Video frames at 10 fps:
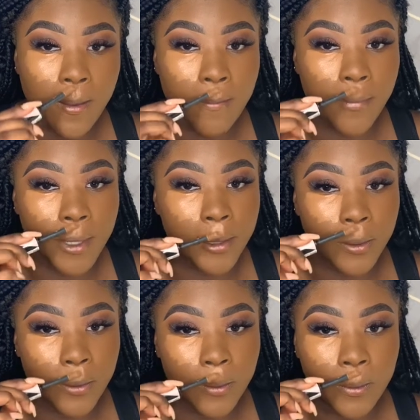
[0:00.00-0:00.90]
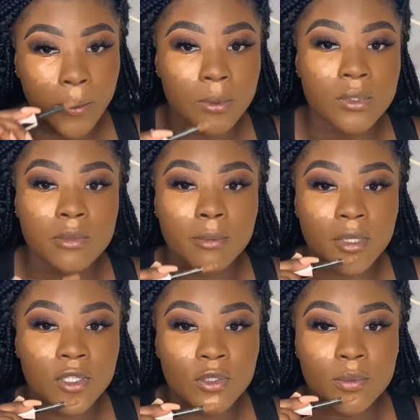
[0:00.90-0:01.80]
my nose, my
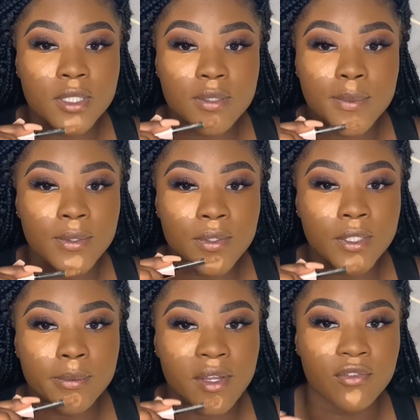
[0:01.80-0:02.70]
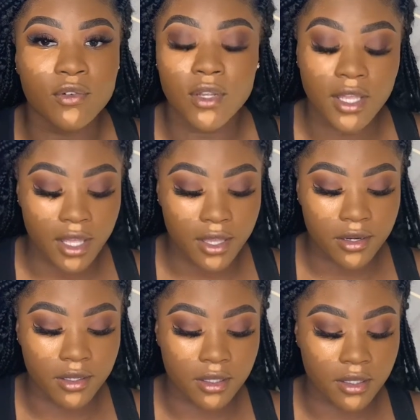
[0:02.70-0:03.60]
cupid's bow, my forehead.
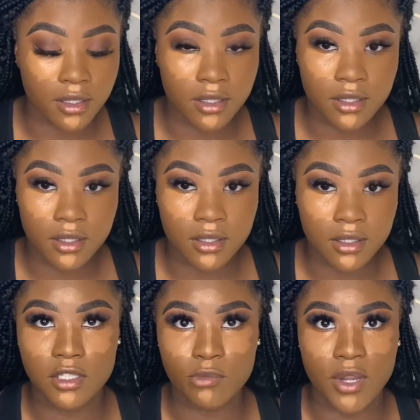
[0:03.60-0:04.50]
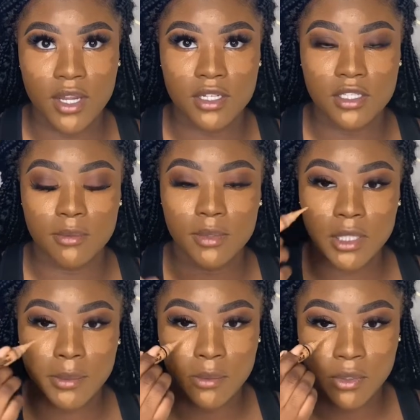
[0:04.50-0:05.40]
Just to brighten this up a little
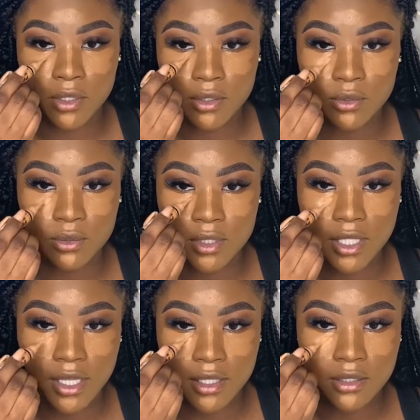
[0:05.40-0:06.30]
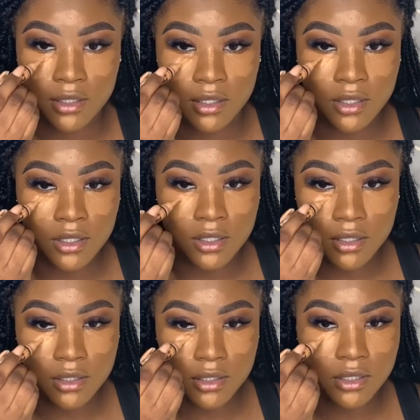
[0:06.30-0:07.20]
bit more, cool tan.
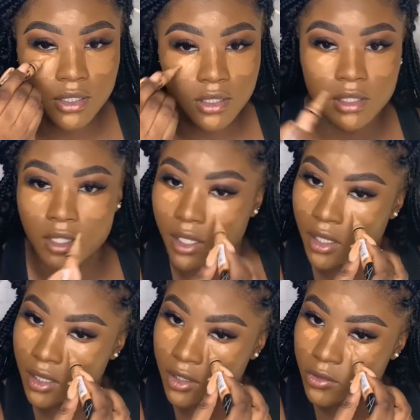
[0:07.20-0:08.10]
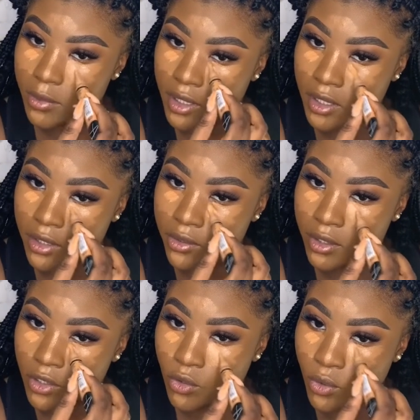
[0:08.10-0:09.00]
Just a little bit in the,
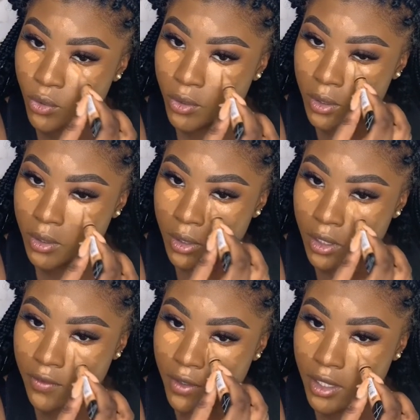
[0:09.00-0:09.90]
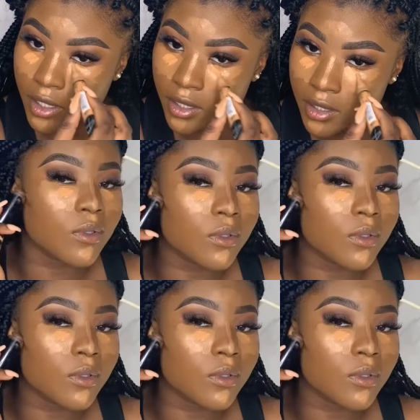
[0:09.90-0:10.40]
in the corner of the eye.